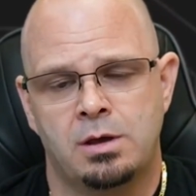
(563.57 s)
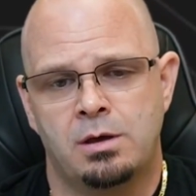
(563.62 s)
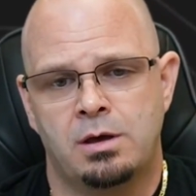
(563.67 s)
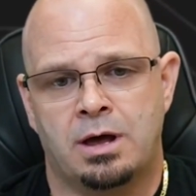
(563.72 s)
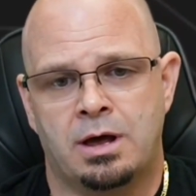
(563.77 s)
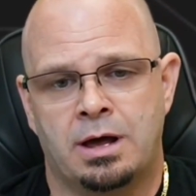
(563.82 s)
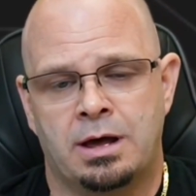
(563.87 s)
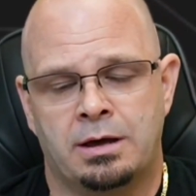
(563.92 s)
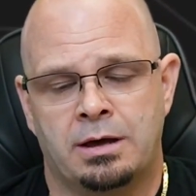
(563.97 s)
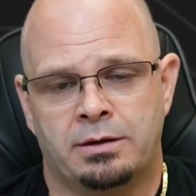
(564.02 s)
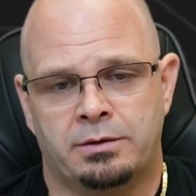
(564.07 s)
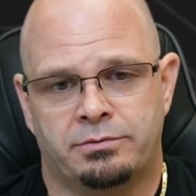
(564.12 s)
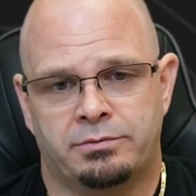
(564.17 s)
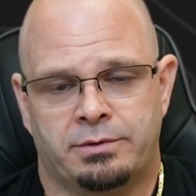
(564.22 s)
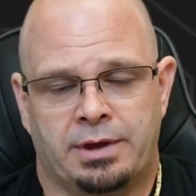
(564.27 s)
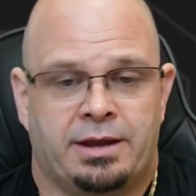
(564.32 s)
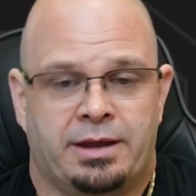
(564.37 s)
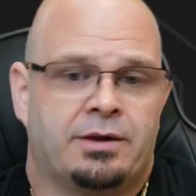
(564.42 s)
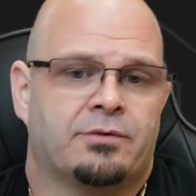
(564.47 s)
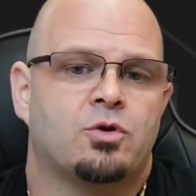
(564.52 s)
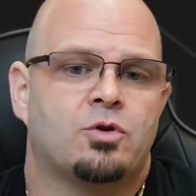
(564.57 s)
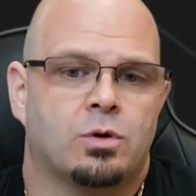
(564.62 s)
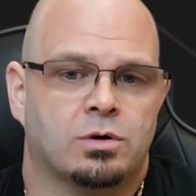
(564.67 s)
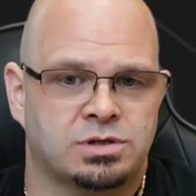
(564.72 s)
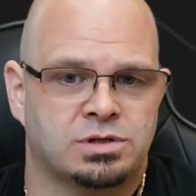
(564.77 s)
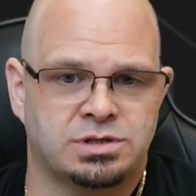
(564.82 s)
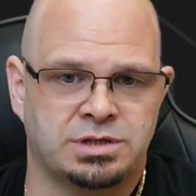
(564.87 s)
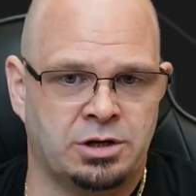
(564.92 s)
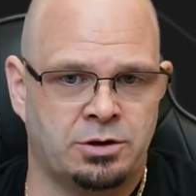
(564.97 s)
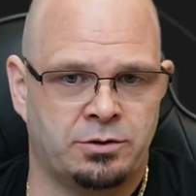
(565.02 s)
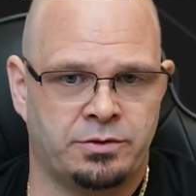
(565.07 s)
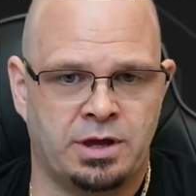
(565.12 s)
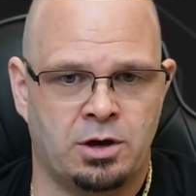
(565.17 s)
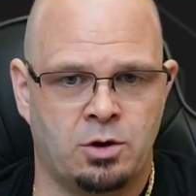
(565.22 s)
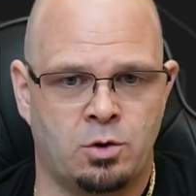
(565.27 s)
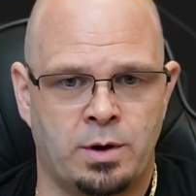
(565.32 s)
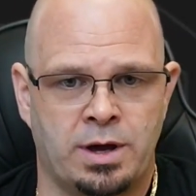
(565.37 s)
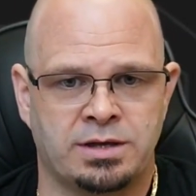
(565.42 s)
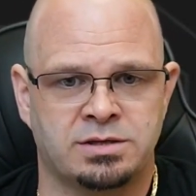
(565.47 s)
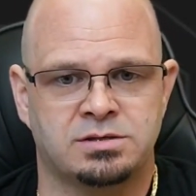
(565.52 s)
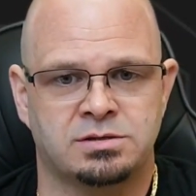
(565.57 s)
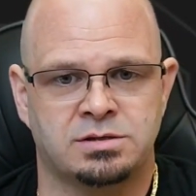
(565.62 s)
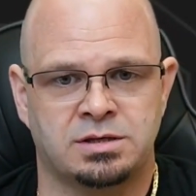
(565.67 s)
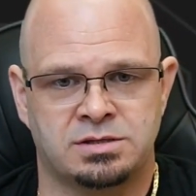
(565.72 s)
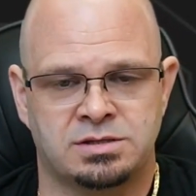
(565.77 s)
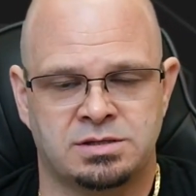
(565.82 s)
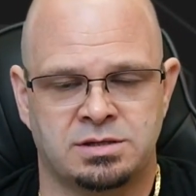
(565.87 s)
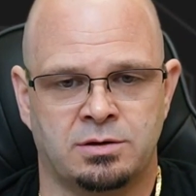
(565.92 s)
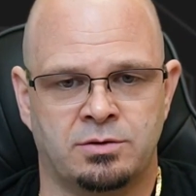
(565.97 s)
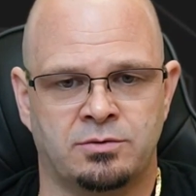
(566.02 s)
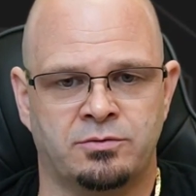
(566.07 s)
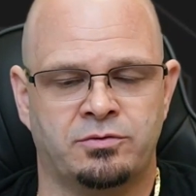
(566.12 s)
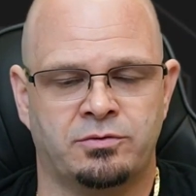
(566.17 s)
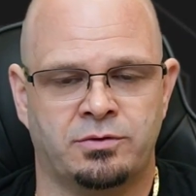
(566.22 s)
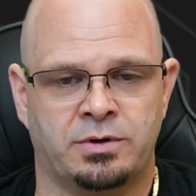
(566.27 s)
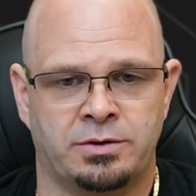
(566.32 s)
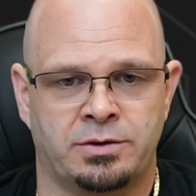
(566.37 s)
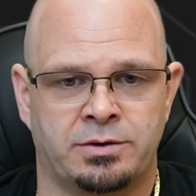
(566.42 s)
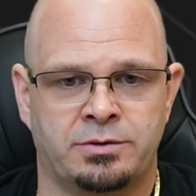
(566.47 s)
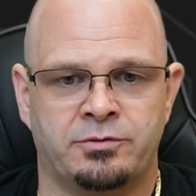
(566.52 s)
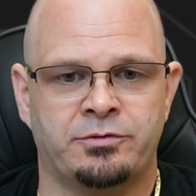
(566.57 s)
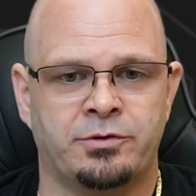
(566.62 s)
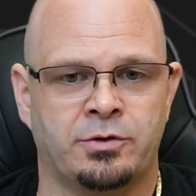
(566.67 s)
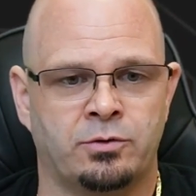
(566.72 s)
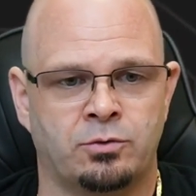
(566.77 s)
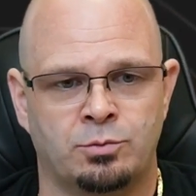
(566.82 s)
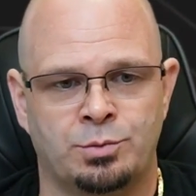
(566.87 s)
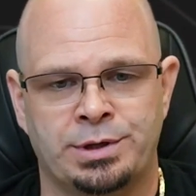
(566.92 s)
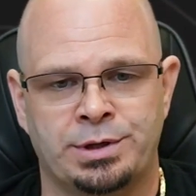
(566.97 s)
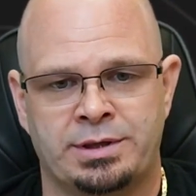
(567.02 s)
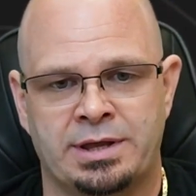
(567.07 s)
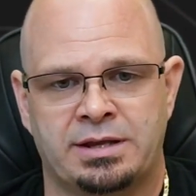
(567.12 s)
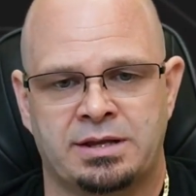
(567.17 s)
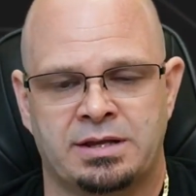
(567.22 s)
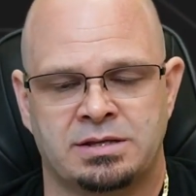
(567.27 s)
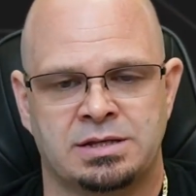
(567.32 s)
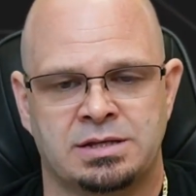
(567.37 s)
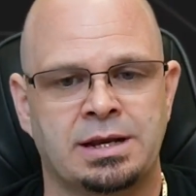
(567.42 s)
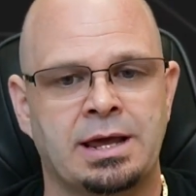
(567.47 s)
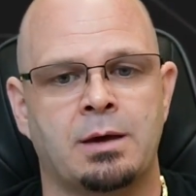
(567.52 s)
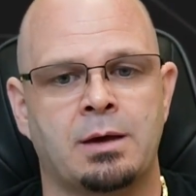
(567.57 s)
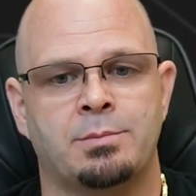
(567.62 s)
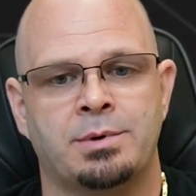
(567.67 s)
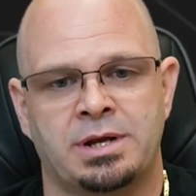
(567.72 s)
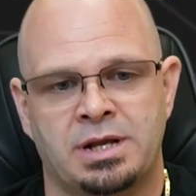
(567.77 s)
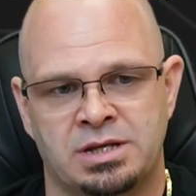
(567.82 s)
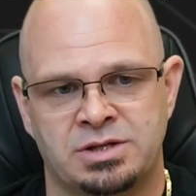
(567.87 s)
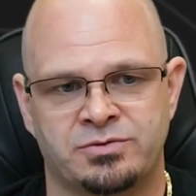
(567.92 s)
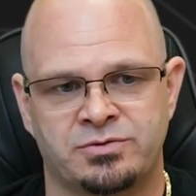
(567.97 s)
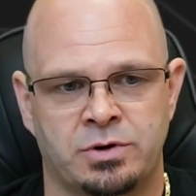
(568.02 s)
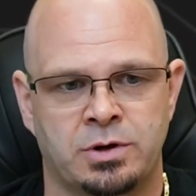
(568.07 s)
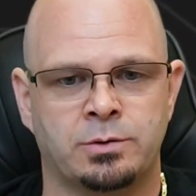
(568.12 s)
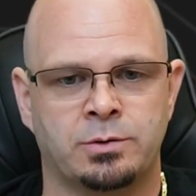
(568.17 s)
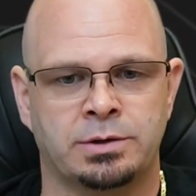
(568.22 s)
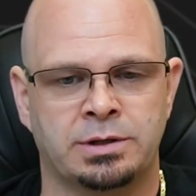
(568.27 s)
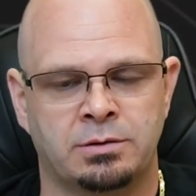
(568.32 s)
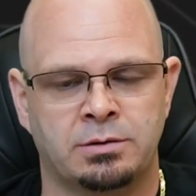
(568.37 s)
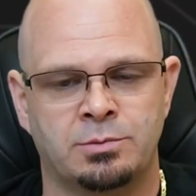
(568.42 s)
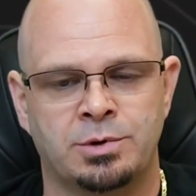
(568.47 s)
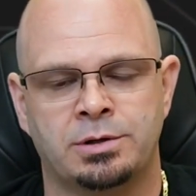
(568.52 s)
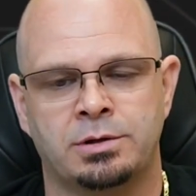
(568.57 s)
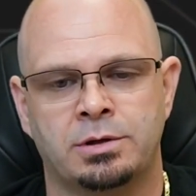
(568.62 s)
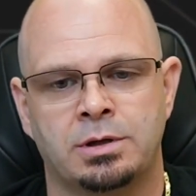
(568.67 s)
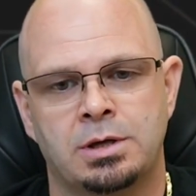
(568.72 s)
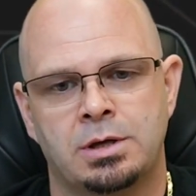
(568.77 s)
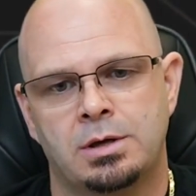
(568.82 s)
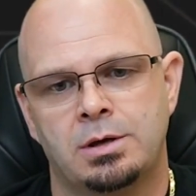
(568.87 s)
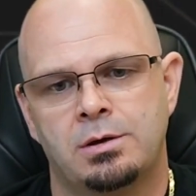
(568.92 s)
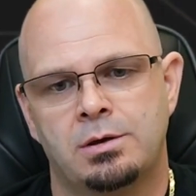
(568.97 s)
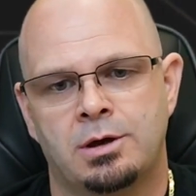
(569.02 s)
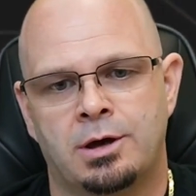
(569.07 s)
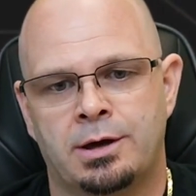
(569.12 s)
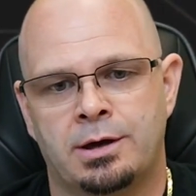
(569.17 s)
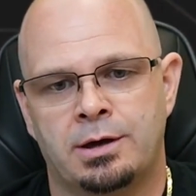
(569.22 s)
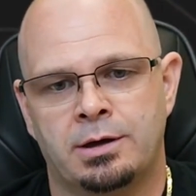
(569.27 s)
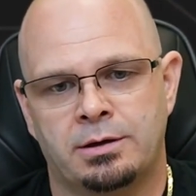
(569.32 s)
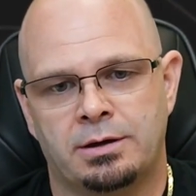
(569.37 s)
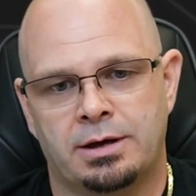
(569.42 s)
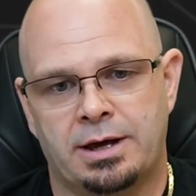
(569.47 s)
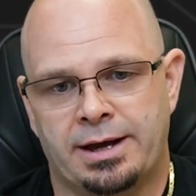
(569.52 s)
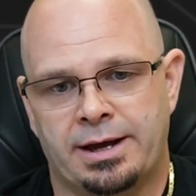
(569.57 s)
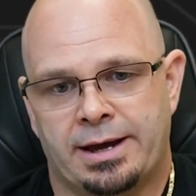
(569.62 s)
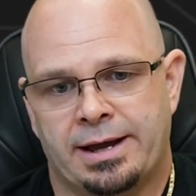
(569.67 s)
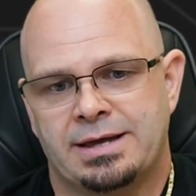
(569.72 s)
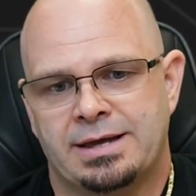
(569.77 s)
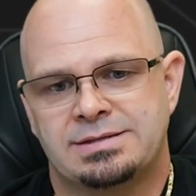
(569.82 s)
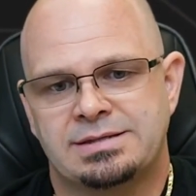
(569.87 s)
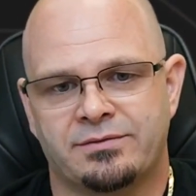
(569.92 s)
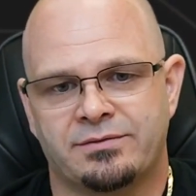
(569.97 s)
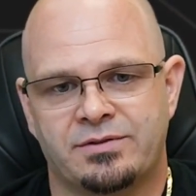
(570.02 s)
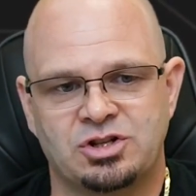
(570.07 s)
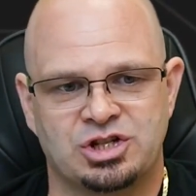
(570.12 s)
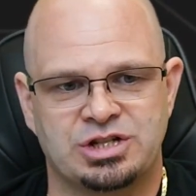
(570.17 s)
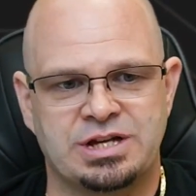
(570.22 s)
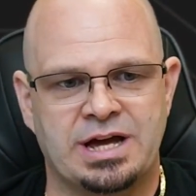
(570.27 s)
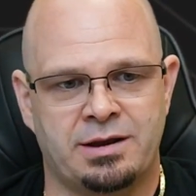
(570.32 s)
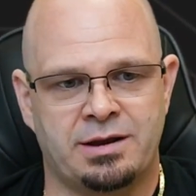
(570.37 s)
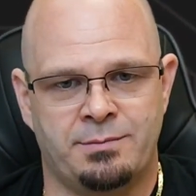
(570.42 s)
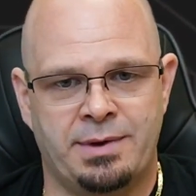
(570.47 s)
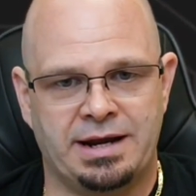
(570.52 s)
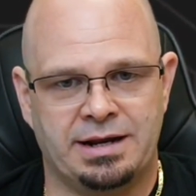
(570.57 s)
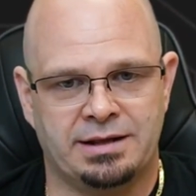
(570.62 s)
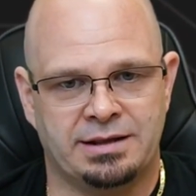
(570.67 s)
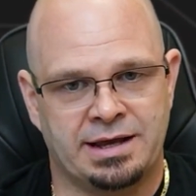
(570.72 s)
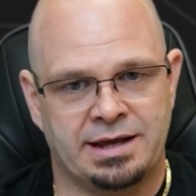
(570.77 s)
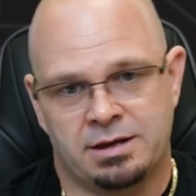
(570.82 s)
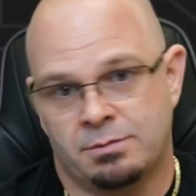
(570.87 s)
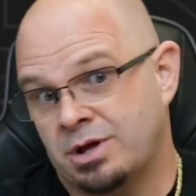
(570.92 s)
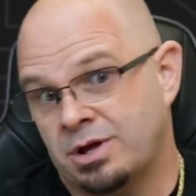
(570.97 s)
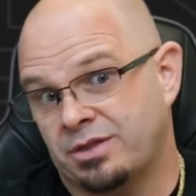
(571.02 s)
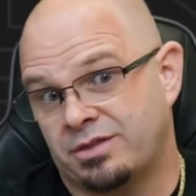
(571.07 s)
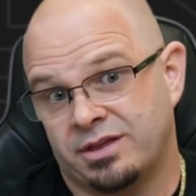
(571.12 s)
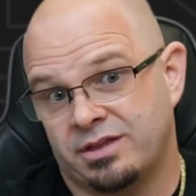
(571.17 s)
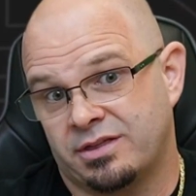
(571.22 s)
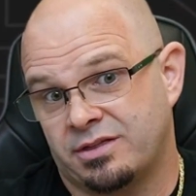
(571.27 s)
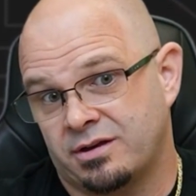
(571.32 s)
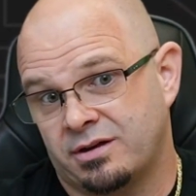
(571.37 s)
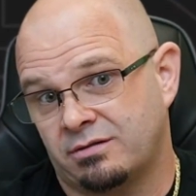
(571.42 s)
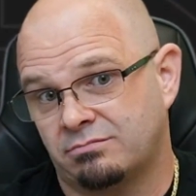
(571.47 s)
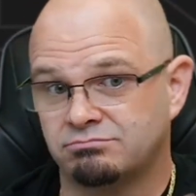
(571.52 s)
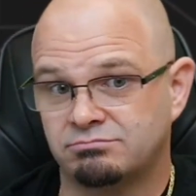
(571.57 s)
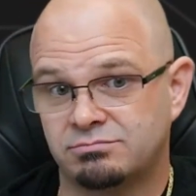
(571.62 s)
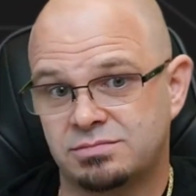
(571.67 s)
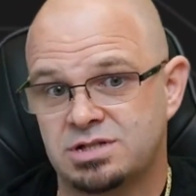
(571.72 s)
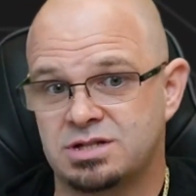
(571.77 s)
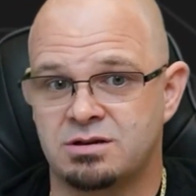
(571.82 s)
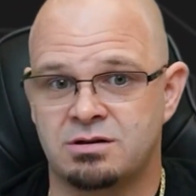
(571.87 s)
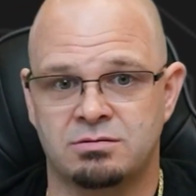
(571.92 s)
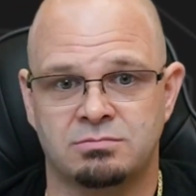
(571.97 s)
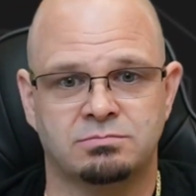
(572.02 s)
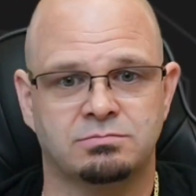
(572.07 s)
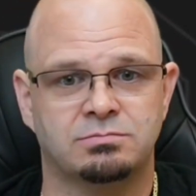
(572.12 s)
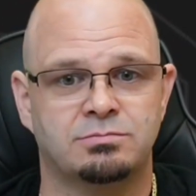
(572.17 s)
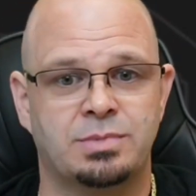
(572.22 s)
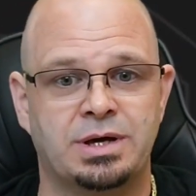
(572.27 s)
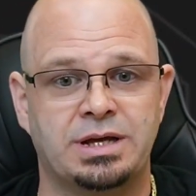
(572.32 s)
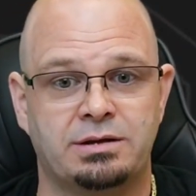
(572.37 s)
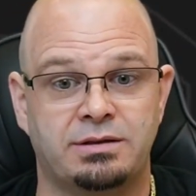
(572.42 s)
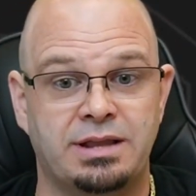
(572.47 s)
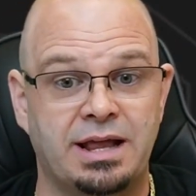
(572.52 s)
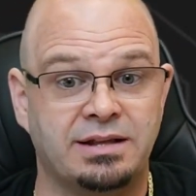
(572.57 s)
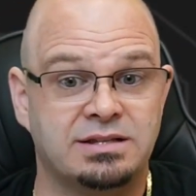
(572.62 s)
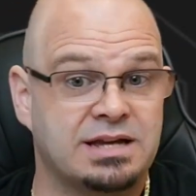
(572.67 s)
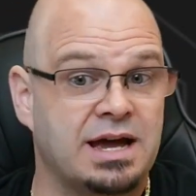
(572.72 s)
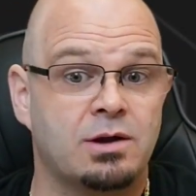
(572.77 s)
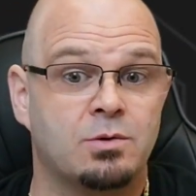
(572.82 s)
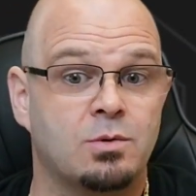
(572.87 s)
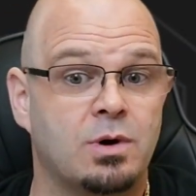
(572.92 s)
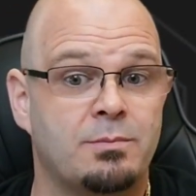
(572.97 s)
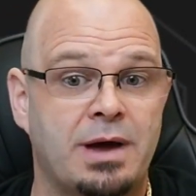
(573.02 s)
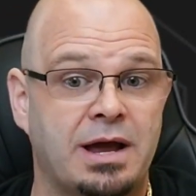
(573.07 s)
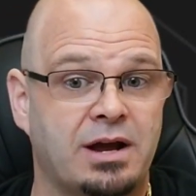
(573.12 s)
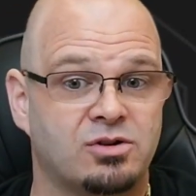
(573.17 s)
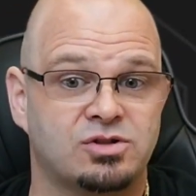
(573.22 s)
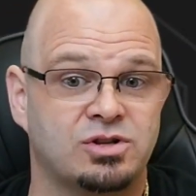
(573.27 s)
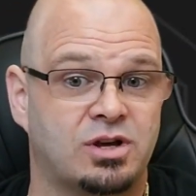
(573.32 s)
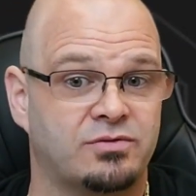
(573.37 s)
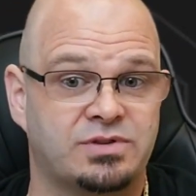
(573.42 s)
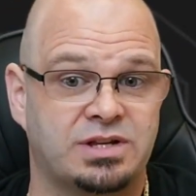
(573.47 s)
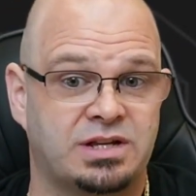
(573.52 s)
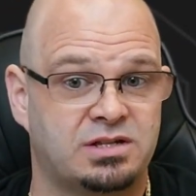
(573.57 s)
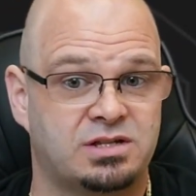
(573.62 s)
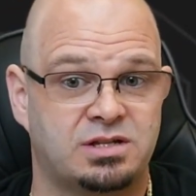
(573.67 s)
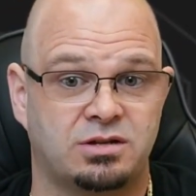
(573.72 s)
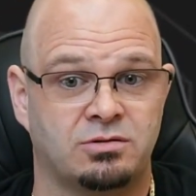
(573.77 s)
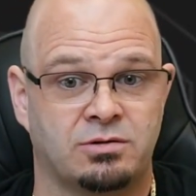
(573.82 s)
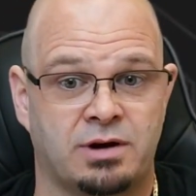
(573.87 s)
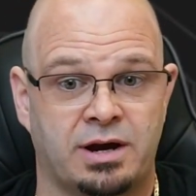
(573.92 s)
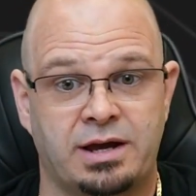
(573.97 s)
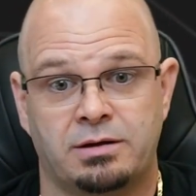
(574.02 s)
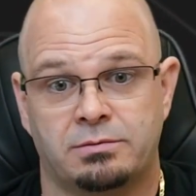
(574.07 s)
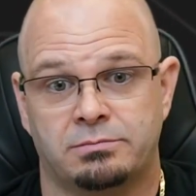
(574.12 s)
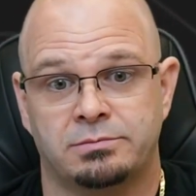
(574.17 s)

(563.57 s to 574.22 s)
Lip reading: And of course, the OS itself on the phone, but that doesn't happen as frequently. But I guess I've just kind of made it like a monthly thing. So, but that's kind of what Microsoft did too, right?